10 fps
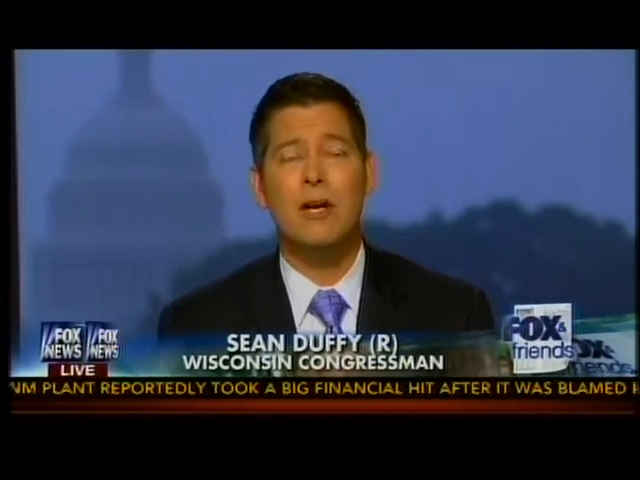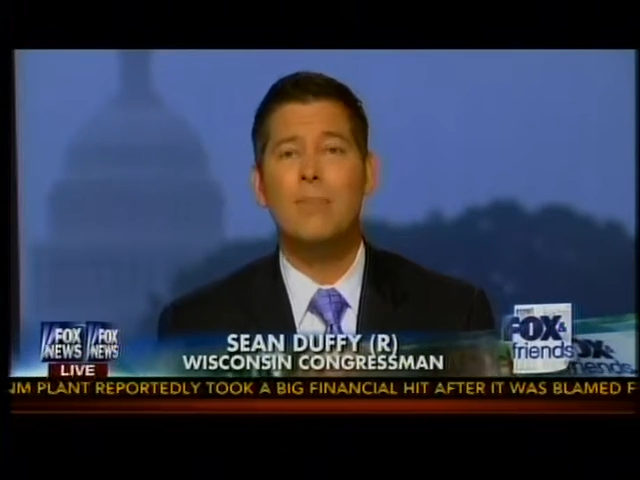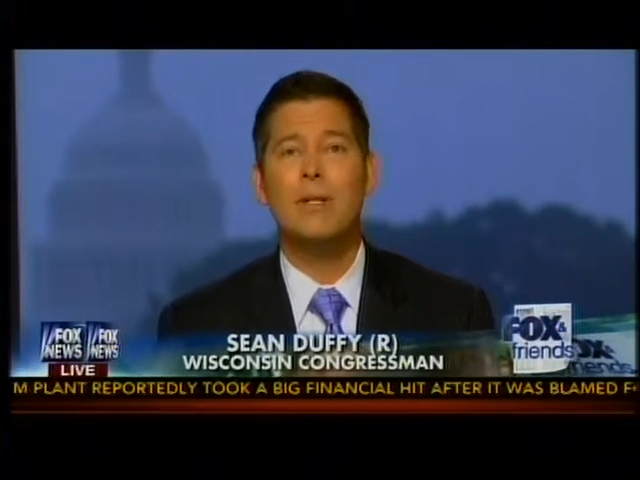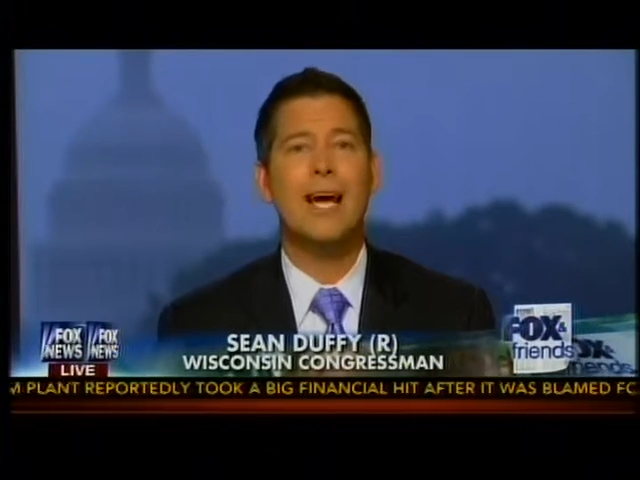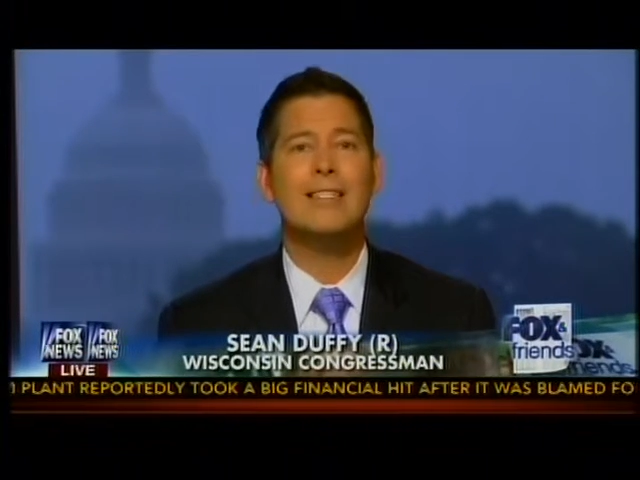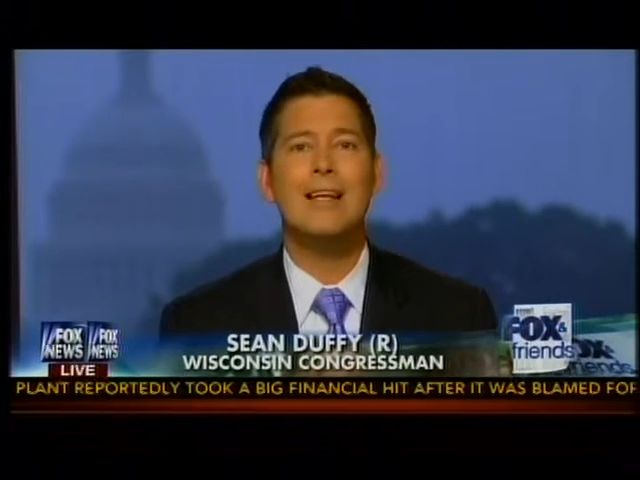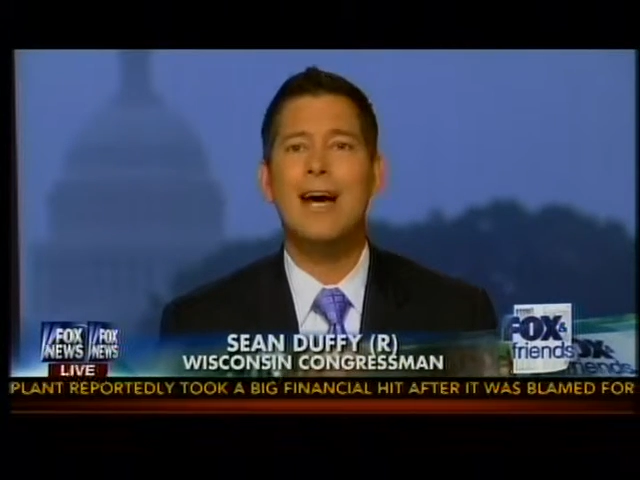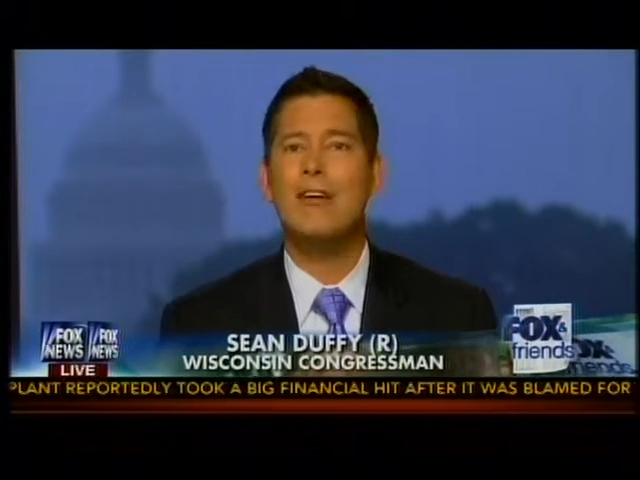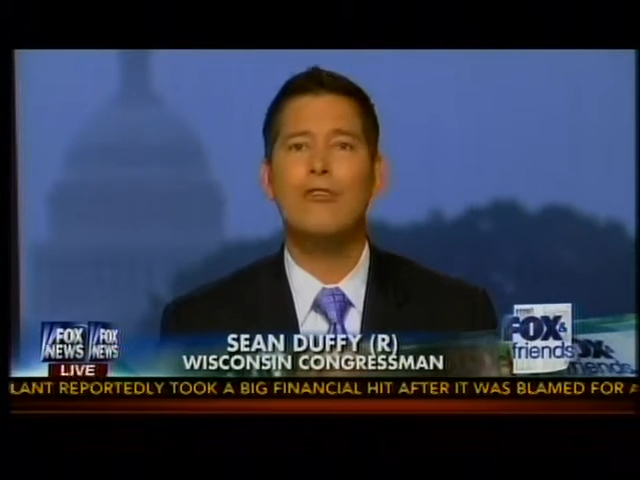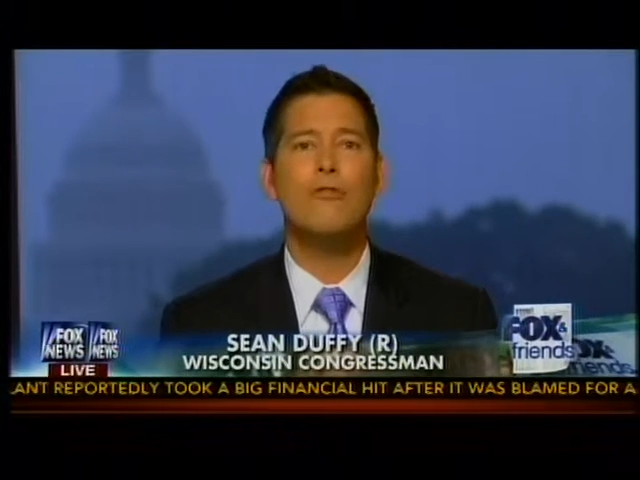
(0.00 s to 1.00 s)
But that's
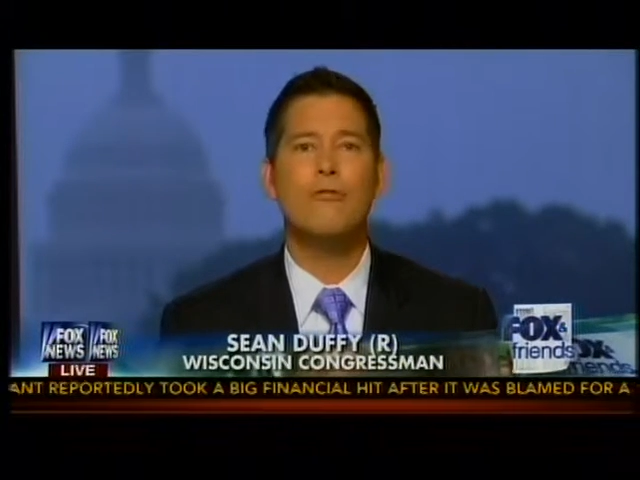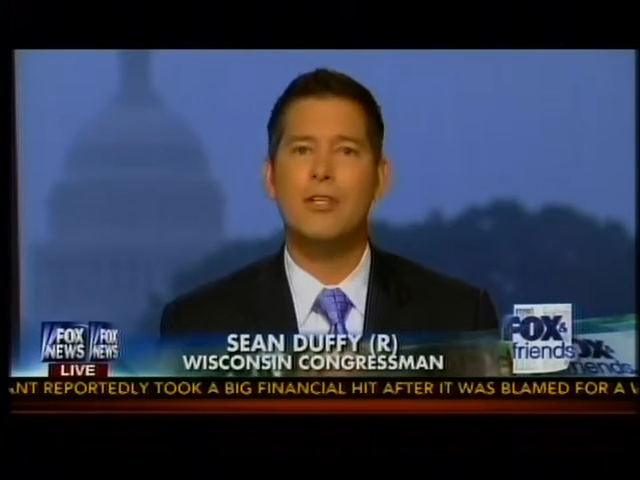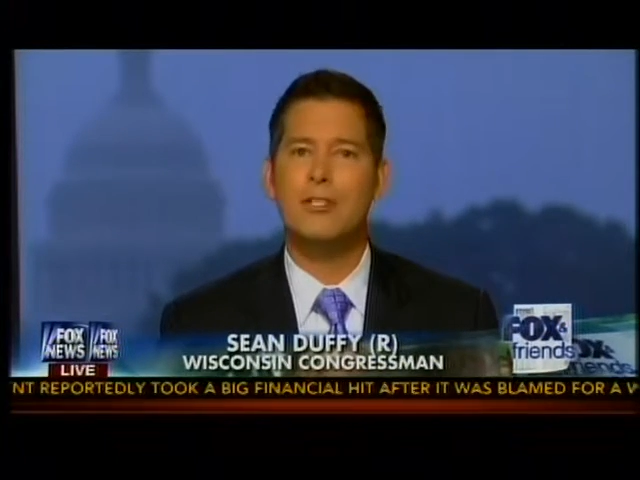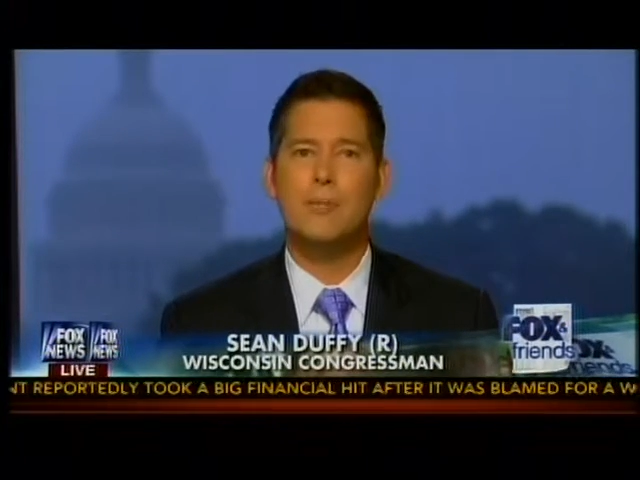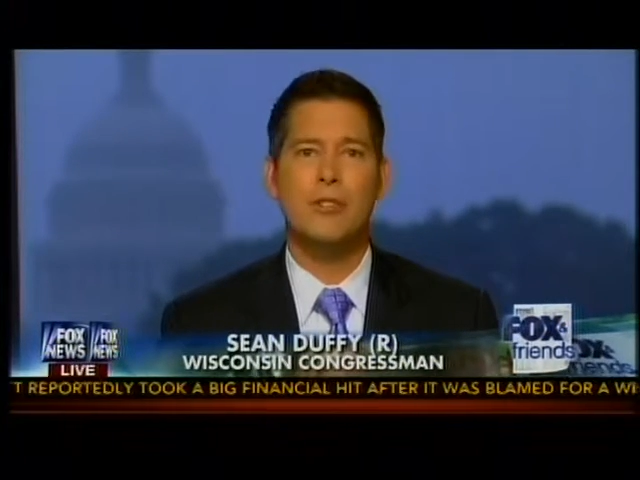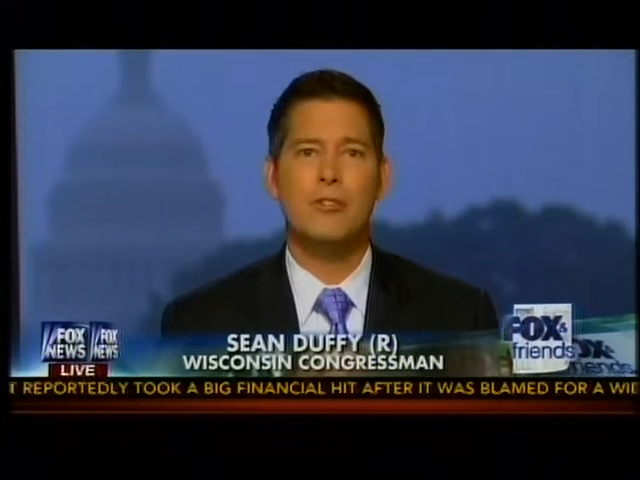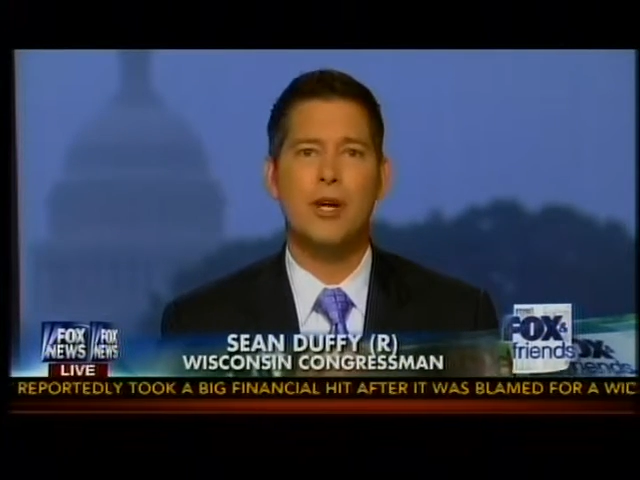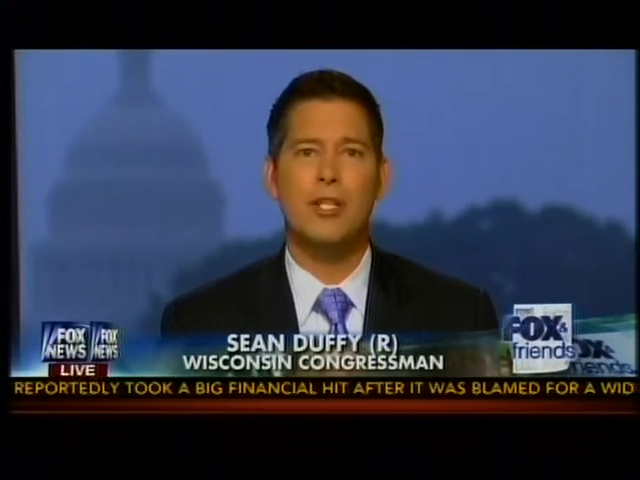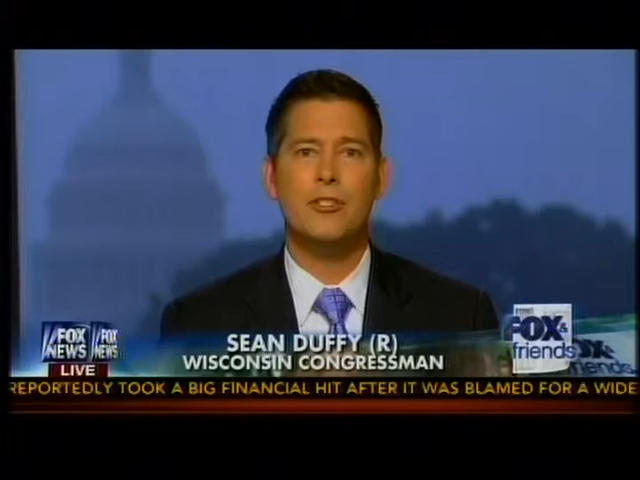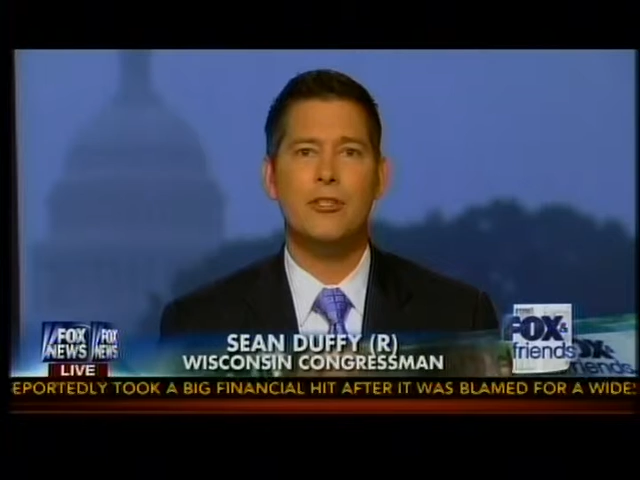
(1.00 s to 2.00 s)
not new for this
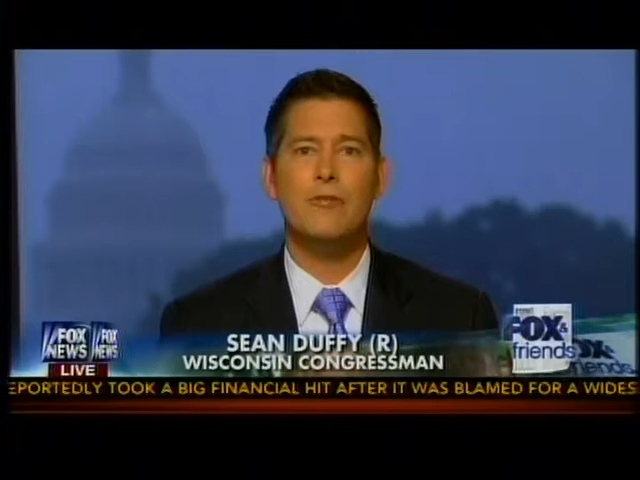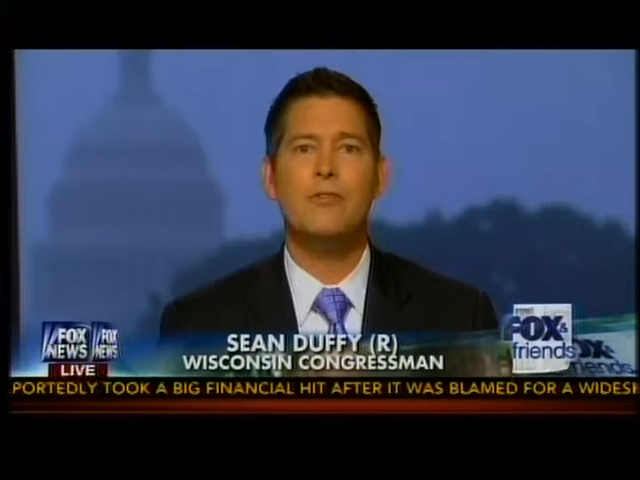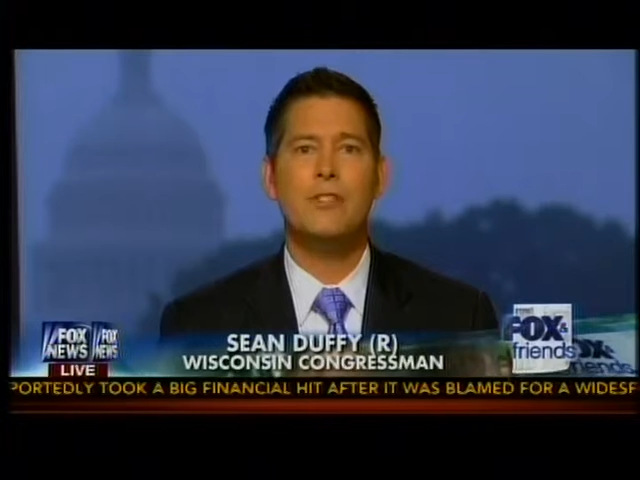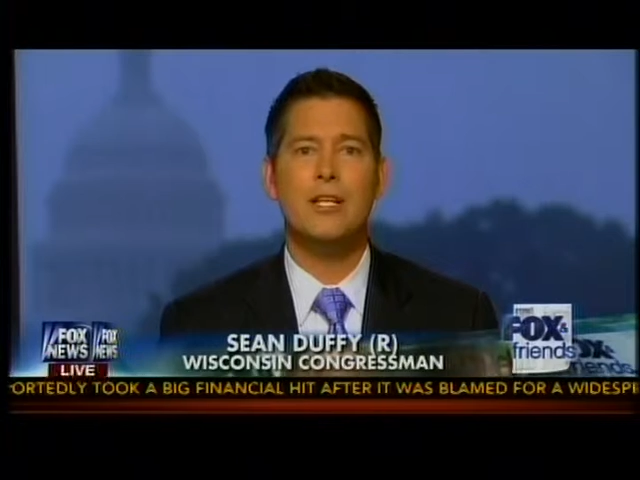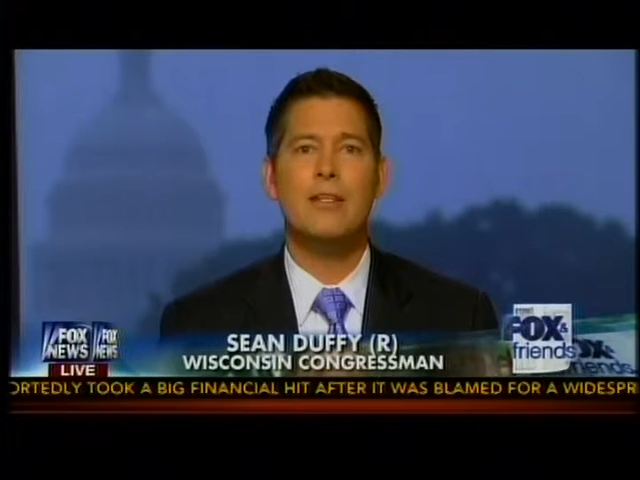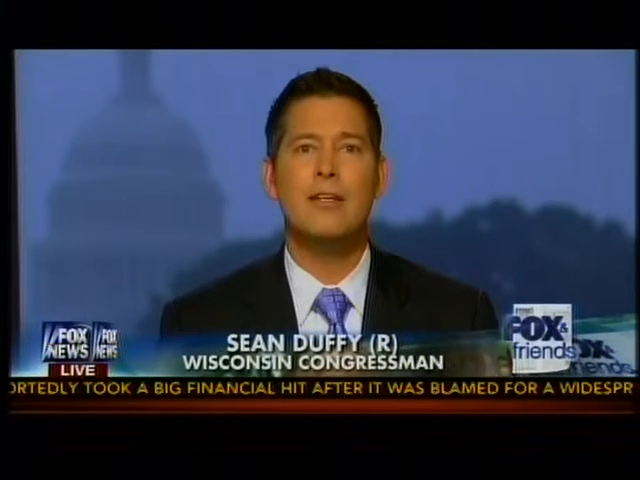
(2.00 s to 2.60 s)
administration. You've seen